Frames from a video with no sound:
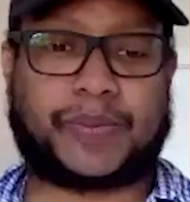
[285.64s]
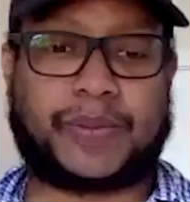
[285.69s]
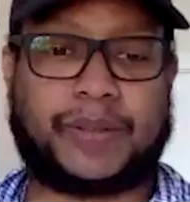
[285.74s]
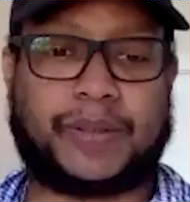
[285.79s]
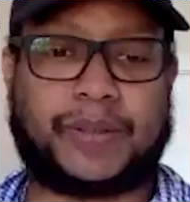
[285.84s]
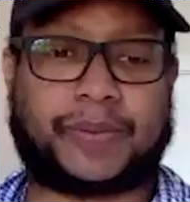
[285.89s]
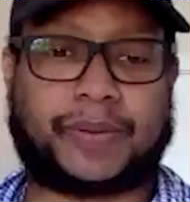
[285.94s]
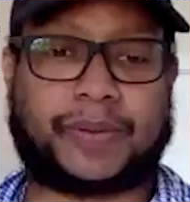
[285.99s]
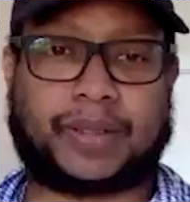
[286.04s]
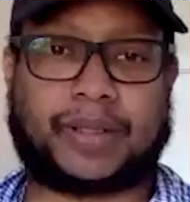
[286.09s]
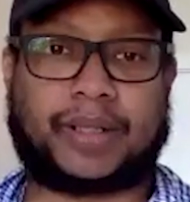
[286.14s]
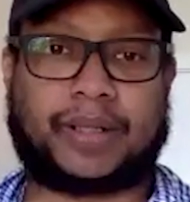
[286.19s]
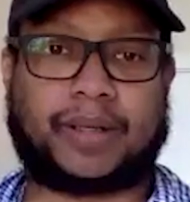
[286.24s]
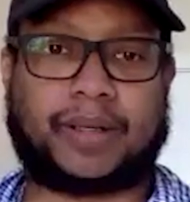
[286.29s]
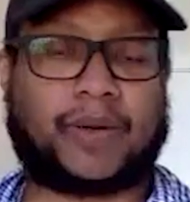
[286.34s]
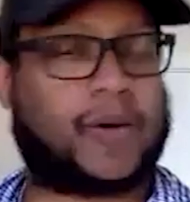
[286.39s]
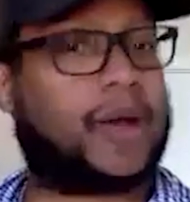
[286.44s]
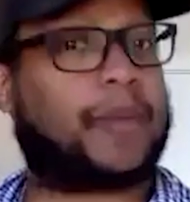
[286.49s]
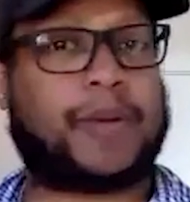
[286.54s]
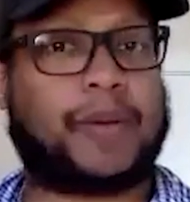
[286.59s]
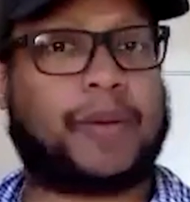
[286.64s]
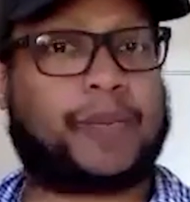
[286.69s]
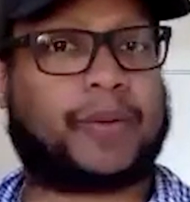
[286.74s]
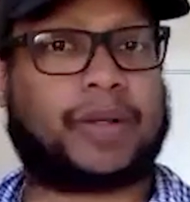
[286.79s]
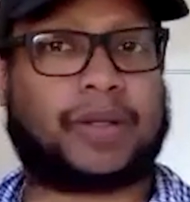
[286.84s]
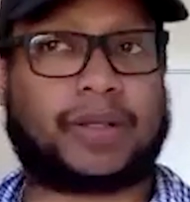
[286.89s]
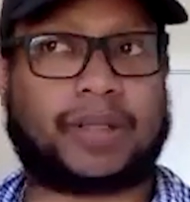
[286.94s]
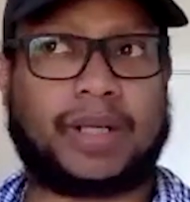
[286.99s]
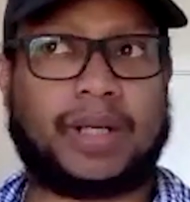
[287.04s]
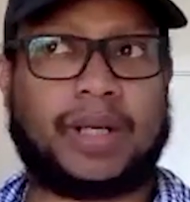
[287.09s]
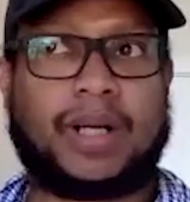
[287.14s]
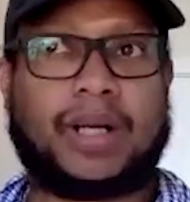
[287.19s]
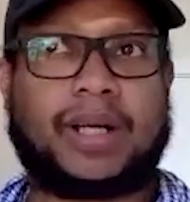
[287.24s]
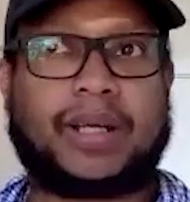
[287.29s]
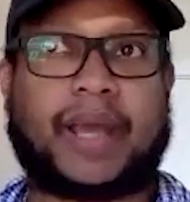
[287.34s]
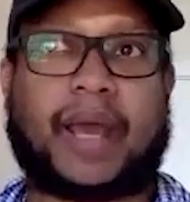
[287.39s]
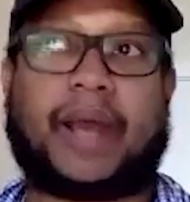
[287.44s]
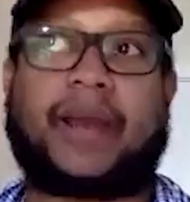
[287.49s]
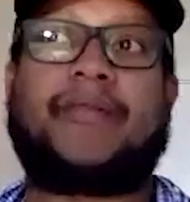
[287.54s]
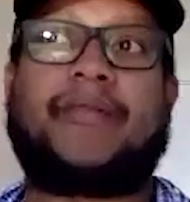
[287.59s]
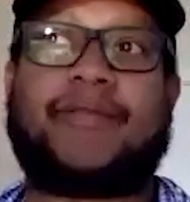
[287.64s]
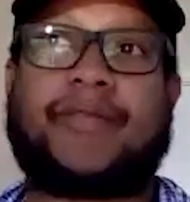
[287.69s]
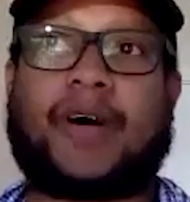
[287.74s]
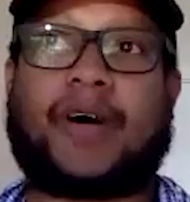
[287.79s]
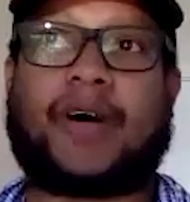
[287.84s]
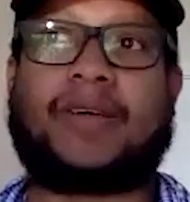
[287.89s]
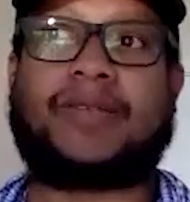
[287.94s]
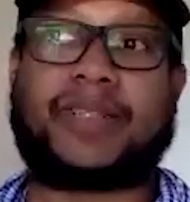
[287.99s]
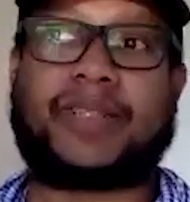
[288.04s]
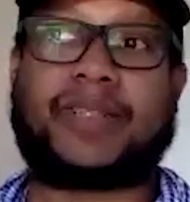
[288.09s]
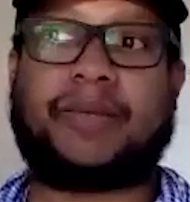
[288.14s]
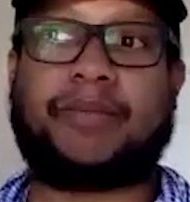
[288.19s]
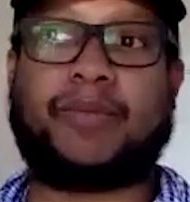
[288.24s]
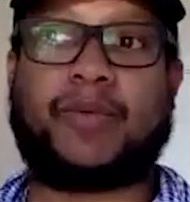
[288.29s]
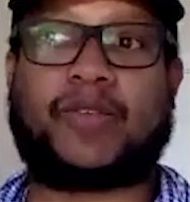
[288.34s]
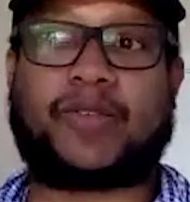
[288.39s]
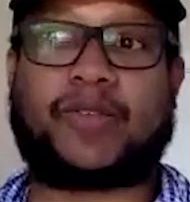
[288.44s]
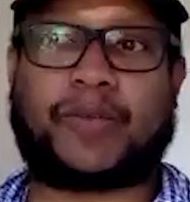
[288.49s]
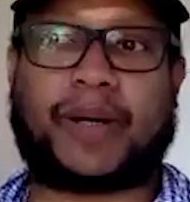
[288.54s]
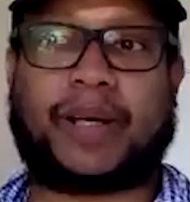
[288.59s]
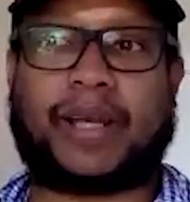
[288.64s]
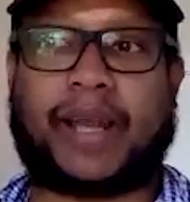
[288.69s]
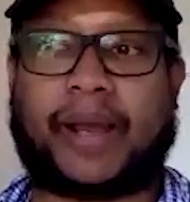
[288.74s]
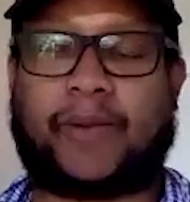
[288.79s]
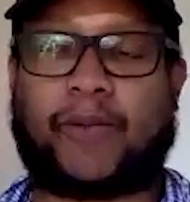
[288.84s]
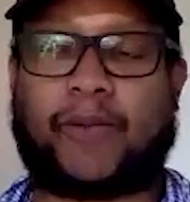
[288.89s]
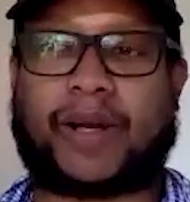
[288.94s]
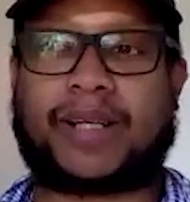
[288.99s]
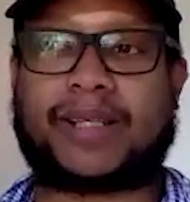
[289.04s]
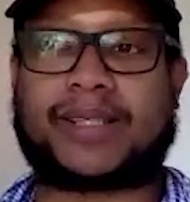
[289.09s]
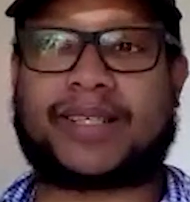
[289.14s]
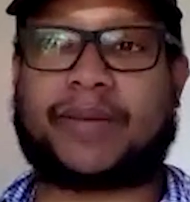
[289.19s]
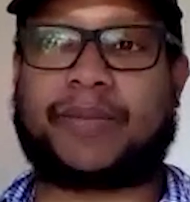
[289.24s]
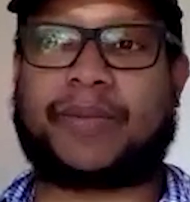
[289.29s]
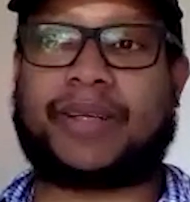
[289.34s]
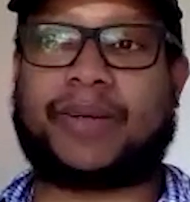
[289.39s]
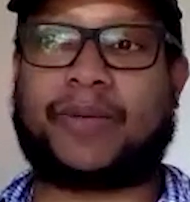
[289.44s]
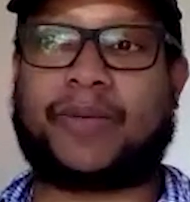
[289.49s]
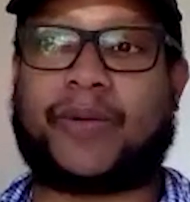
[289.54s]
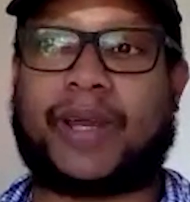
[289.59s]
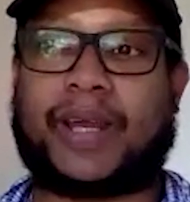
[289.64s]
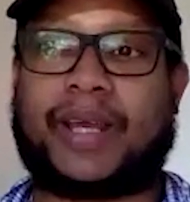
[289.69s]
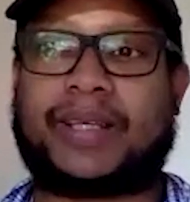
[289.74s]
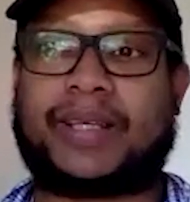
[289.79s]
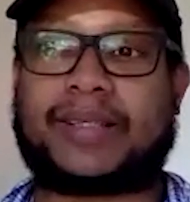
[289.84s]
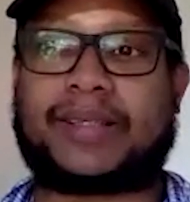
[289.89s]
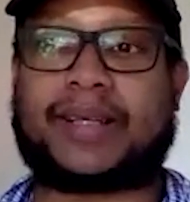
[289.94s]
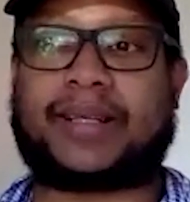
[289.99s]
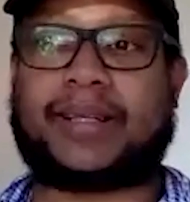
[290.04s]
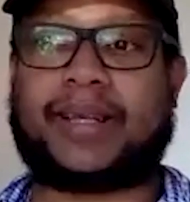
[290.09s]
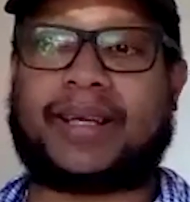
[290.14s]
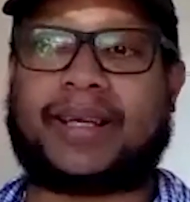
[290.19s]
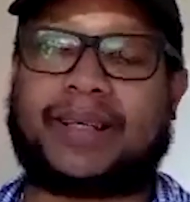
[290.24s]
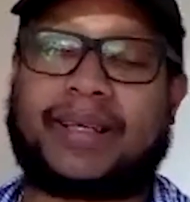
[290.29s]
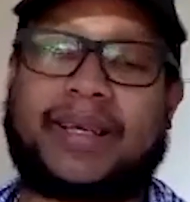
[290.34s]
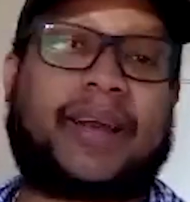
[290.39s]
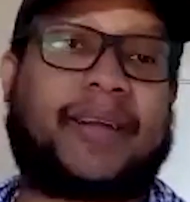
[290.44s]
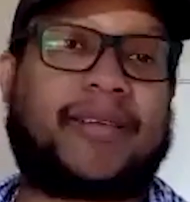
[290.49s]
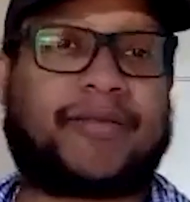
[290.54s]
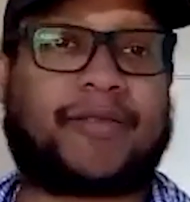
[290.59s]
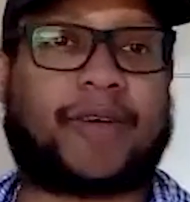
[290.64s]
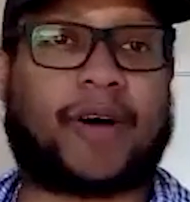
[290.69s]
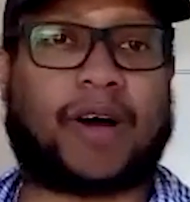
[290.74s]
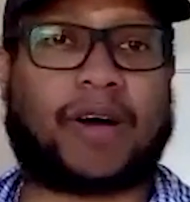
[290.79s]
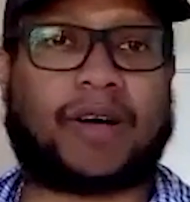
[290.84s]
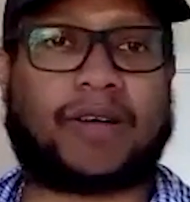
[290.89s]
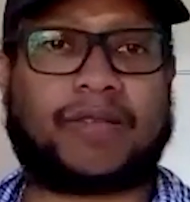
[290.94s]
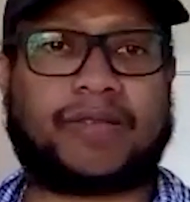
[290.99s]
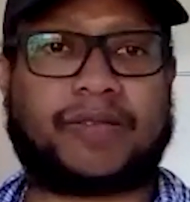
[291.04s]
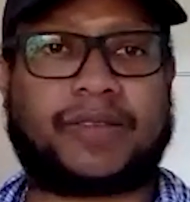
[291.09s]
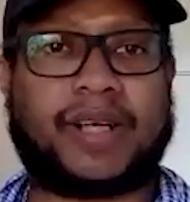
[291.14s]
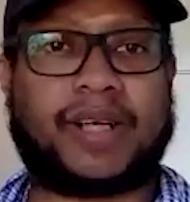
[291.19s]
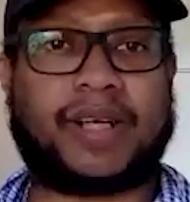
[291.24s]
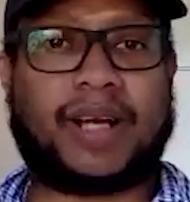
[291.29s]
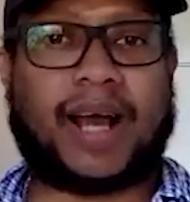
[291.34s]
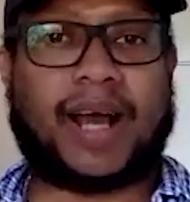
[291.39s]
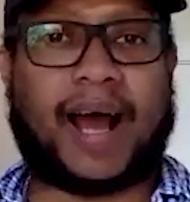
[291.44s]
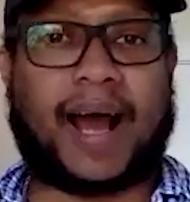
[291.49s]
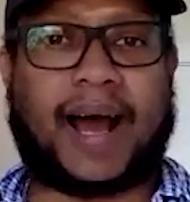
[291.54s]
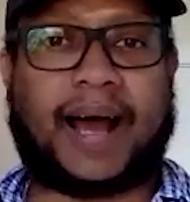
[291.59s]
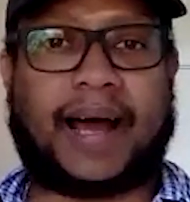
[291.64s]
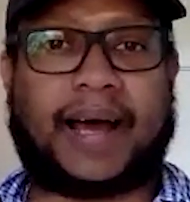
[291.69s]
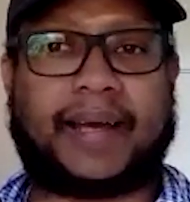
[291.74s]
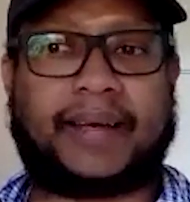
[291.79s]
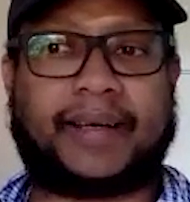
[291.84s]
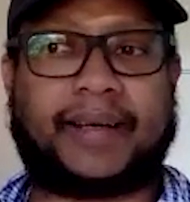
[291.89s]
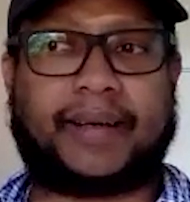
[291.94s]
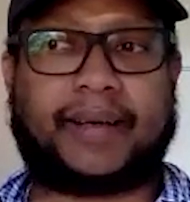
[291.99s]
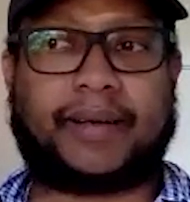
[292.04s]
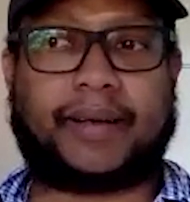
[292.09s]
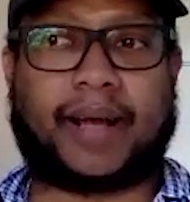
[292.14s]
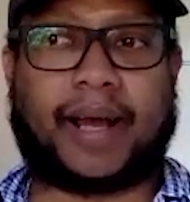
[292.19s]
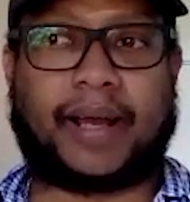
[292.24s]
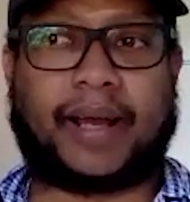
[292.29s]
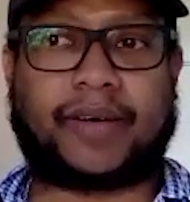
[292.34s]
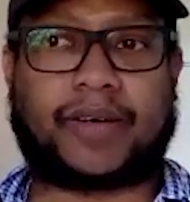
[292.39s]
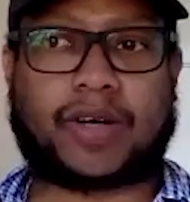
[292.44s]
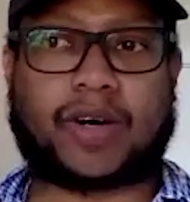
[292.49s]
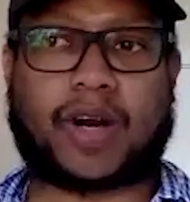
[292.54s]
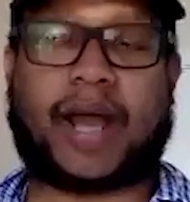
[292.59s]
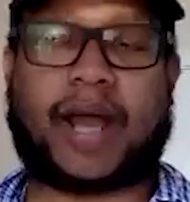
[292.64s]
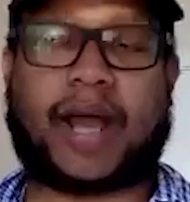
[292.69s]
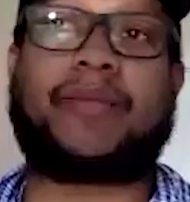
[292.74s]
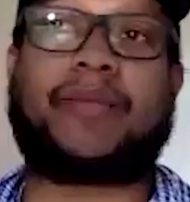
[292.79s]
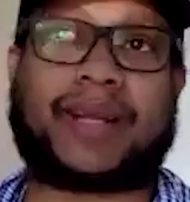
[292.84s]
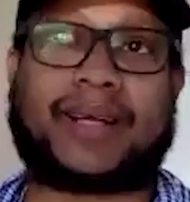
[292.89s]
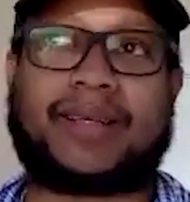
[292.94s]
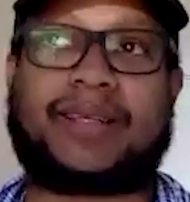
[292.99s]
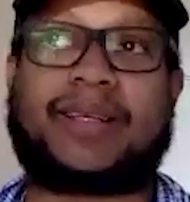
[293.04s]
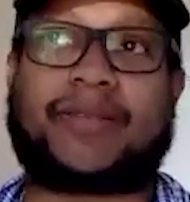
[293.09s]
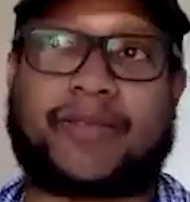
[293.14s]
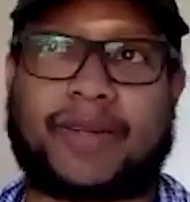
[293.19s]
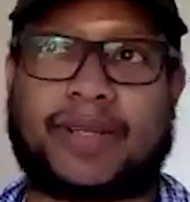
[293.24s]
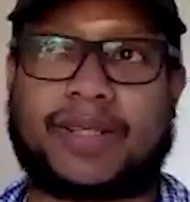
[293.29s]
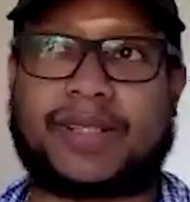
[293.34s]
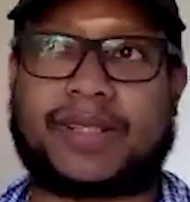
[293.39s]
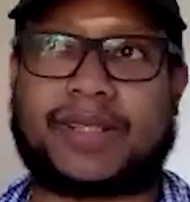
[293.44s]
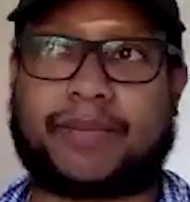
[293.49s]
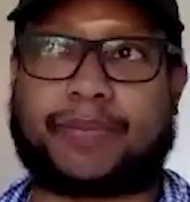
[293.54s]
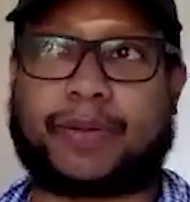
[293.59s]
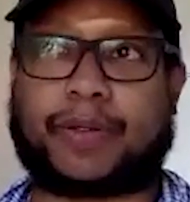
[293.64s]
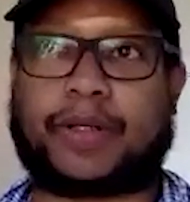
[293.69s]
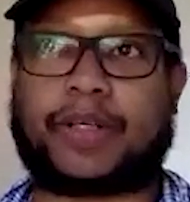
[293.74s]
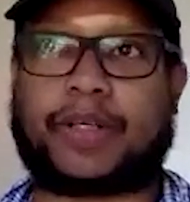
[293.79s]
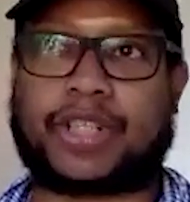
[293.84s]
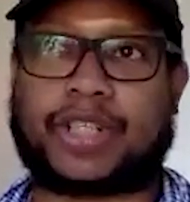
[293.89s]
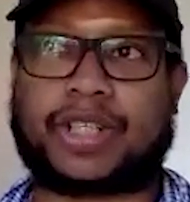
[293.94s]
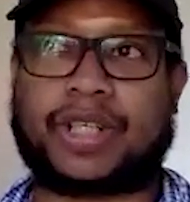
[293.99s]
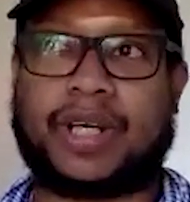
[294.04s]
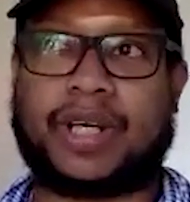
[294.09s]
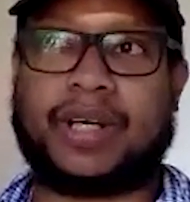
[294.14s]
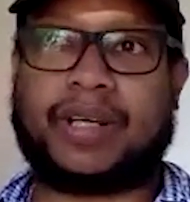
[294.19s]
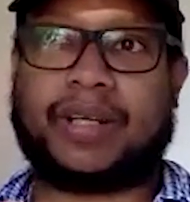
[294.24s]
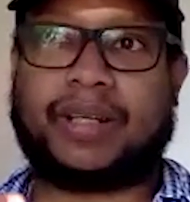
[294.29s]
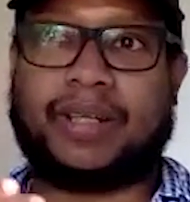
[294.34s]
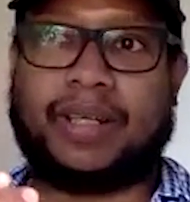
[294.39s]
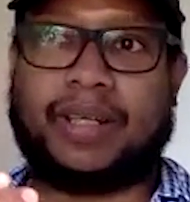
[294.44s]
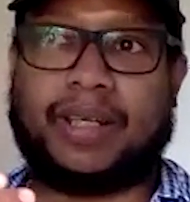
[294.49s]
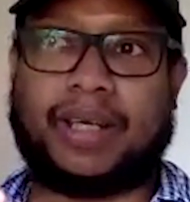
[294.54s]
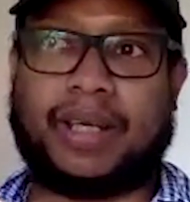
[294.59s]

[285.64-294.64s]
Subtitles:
people and queer people get involved in the movement? Like, what are some of the ways that they can get involved and try to make a difference to push the